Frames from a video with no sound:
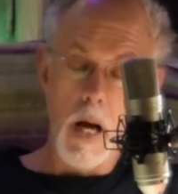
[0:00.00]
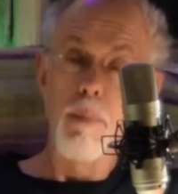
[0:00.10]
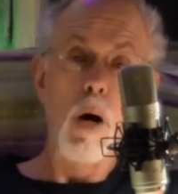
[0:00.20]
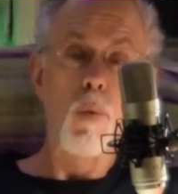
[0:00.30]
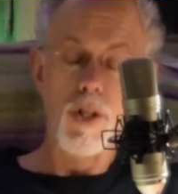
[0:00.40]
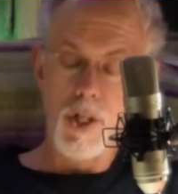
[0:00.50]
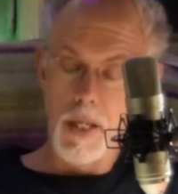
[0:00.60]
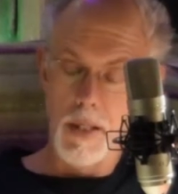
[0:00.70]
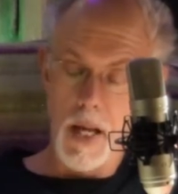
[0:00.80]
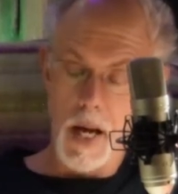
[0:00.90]
about which he
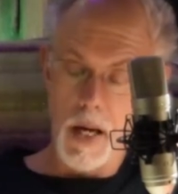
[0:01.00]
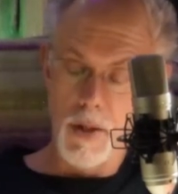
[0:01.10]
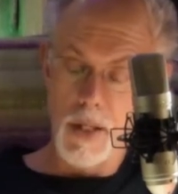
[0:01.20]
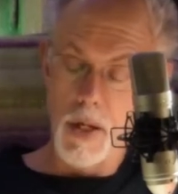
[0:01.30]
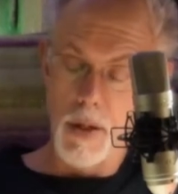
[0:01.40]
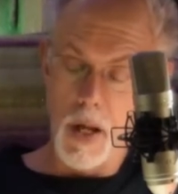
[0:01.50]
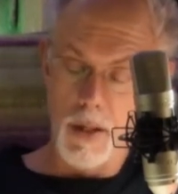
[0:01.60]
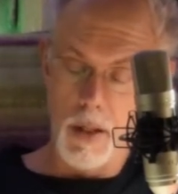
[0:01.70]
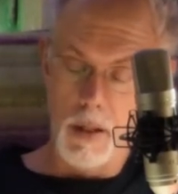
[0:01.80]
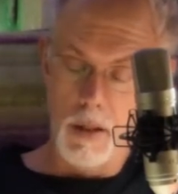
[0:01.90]
desired to hear
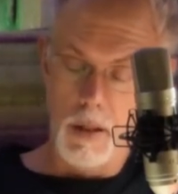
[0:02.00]
nothing.